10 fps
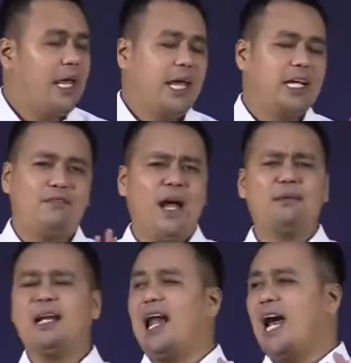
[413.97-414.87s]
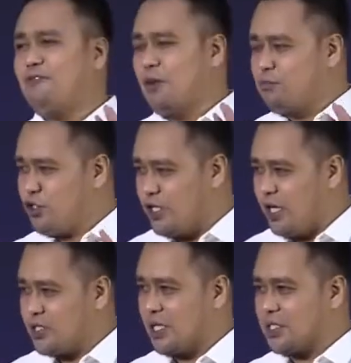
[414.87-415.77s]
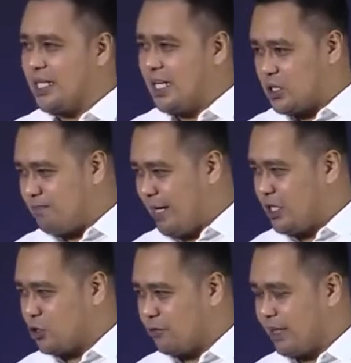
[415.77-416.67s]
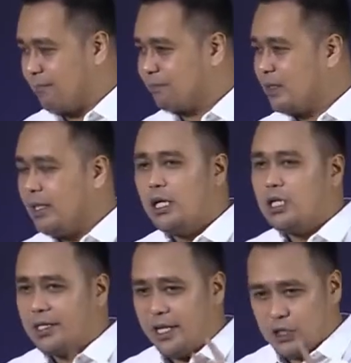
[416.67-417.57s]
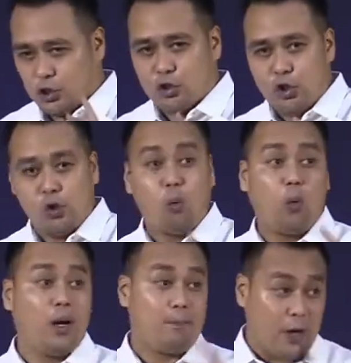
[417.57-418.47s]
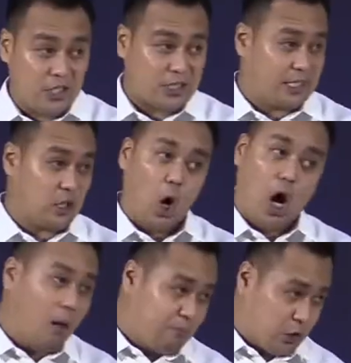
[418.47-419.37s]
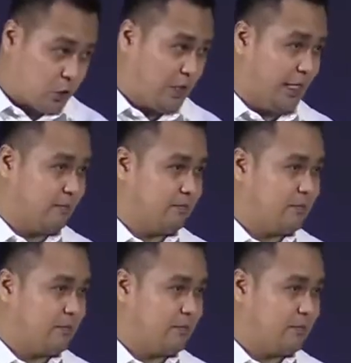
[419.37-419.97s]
In the very life of Jesus, in his ministry, these two were present, obviously.